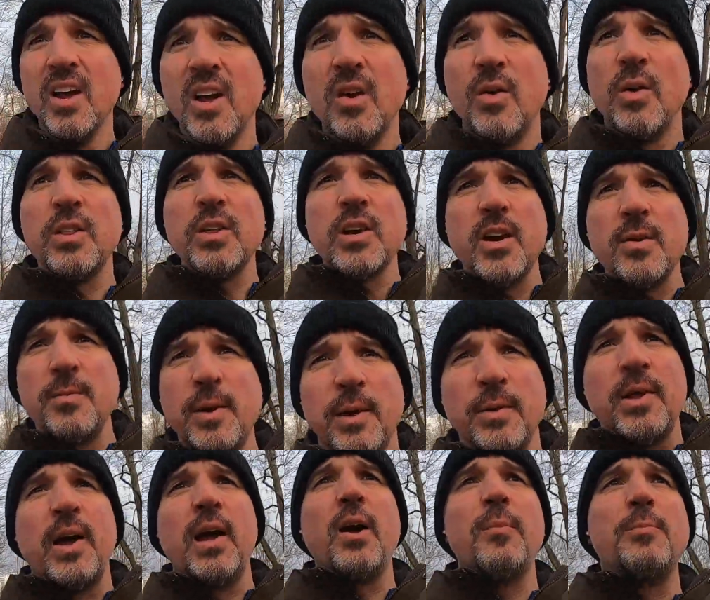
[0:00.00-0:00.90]
what they're going to be
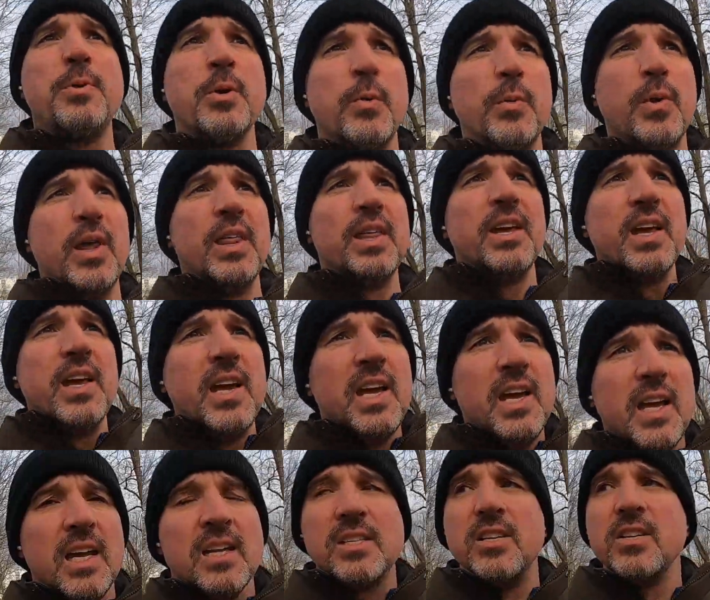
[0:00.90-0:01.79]
able to help you with
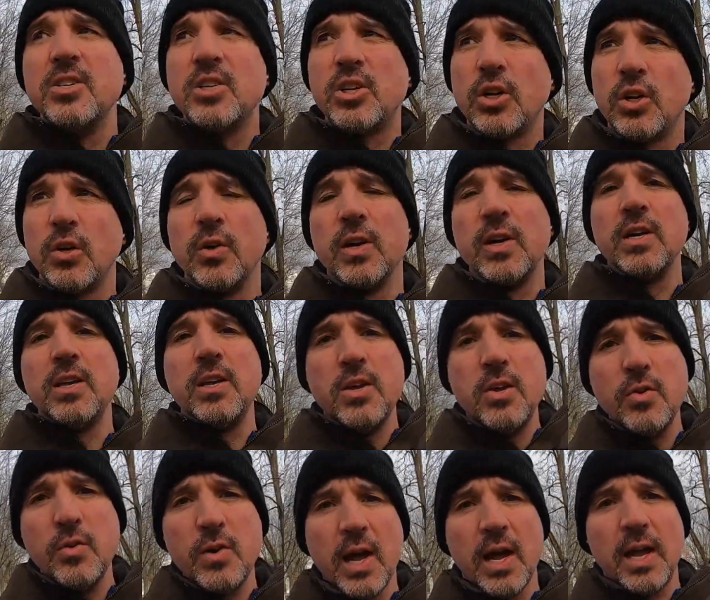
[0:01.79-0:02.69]
is ensuring
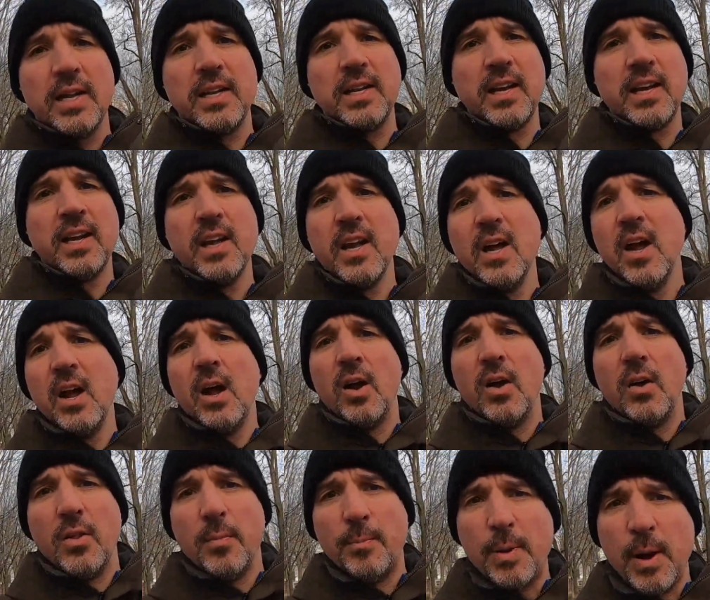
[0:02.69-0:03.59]
you get
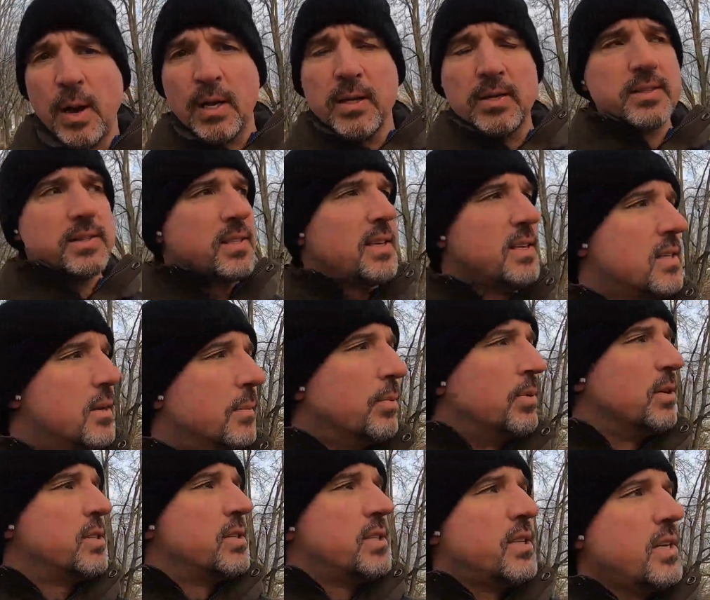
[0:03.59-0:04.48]
all the policies and
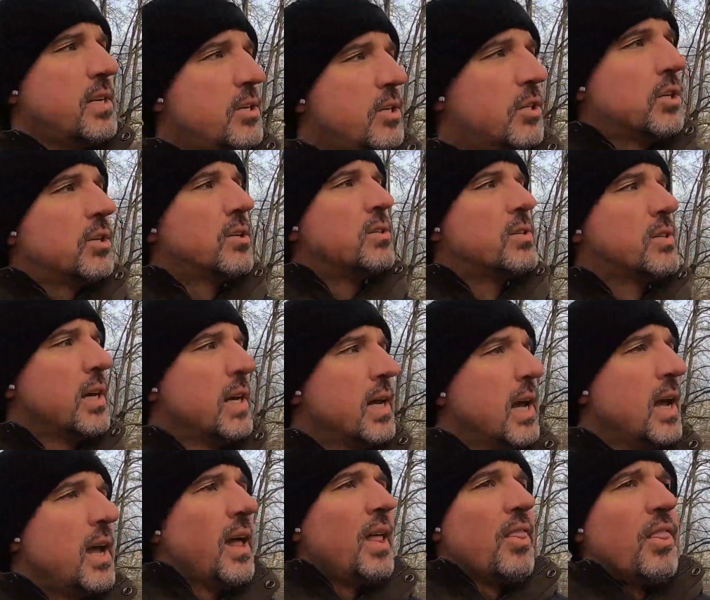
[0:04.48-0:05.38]
procedures
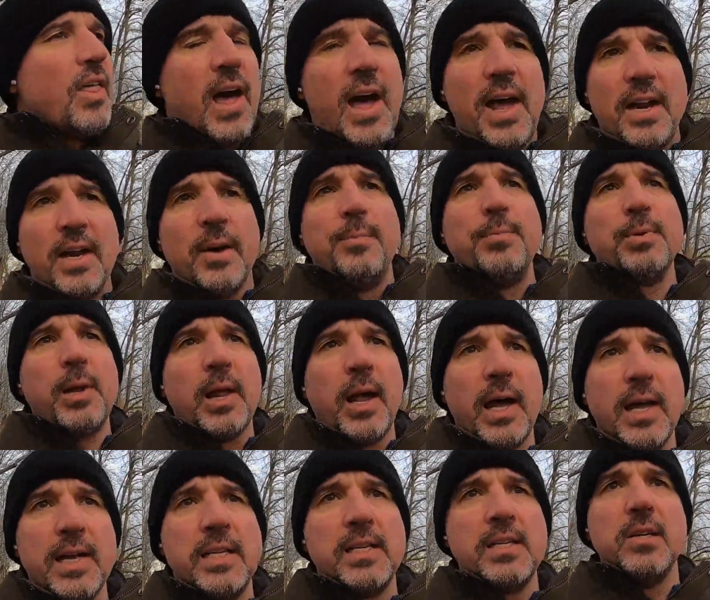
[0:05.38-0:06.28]
that
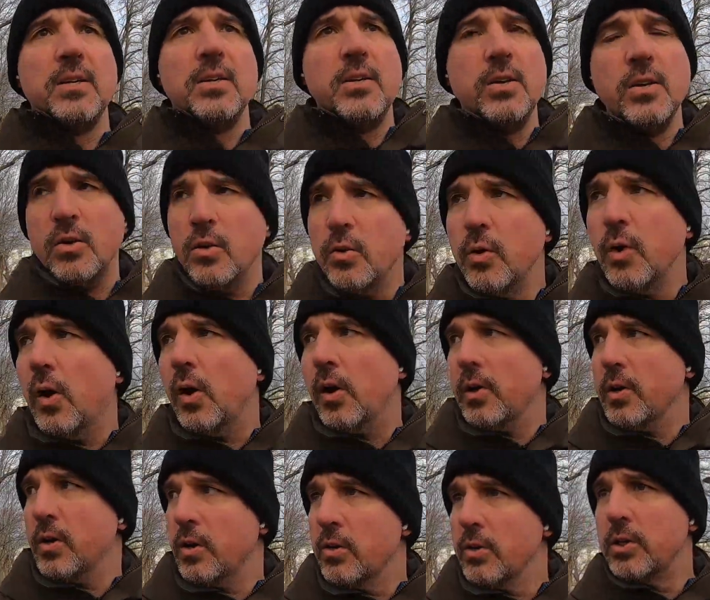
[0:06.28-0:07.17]
apply to you
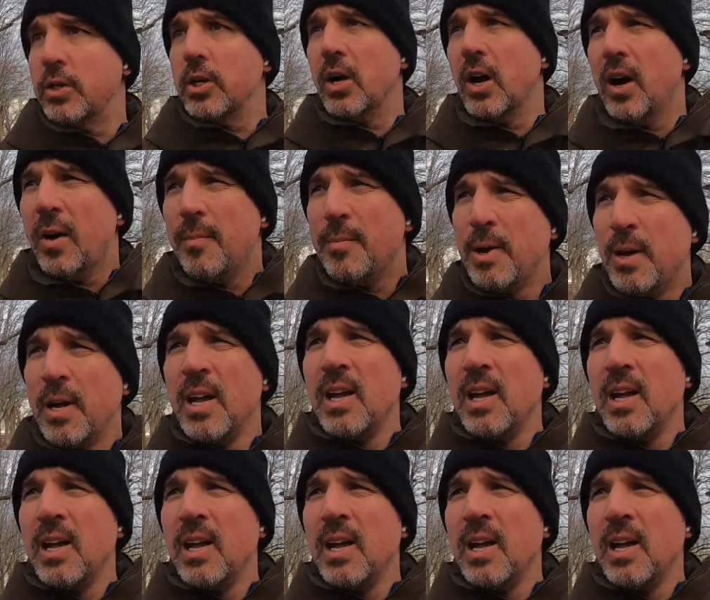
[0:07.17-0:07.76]
on your job.